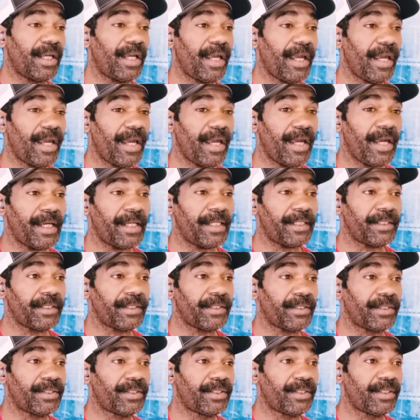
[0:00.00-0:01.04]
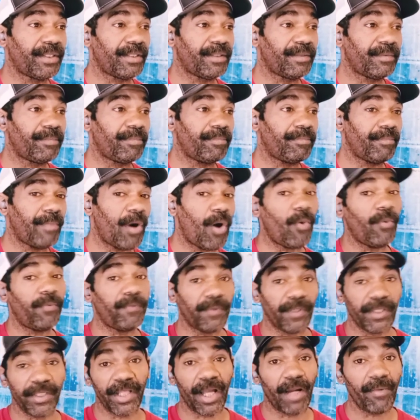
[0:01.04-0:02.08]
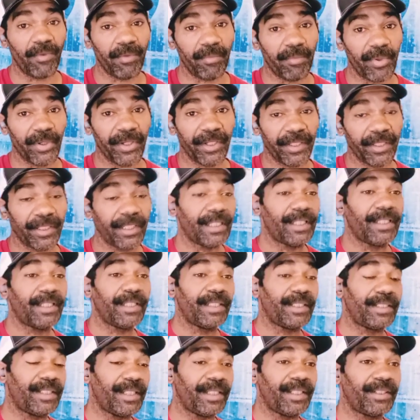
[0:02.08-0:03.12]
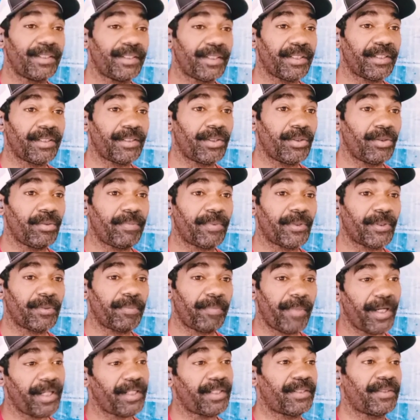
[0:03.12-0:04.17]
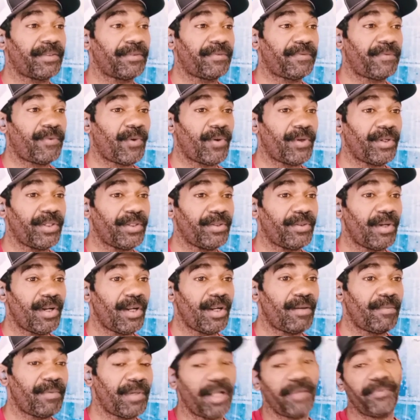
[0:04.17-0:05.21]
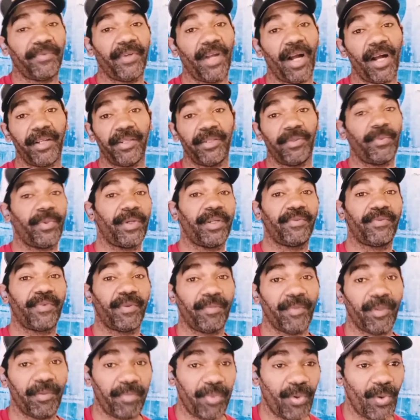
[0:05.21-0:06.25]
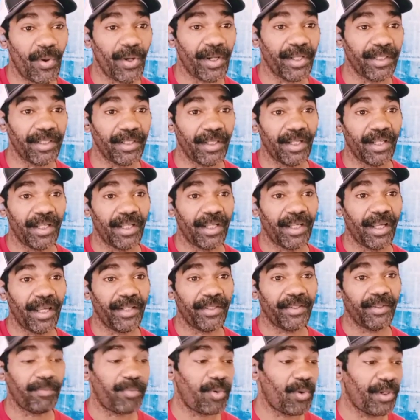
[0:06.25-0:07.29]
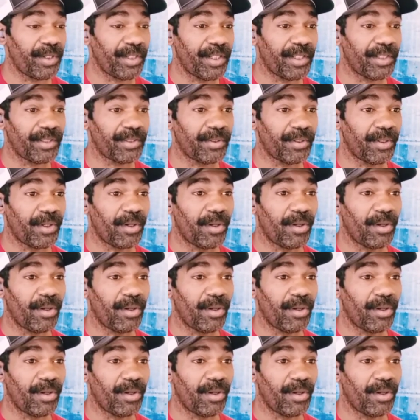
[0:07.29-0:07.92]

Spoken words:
And hopefully that will bring things into perspective for you. But I've gotten away from the point. And the point is,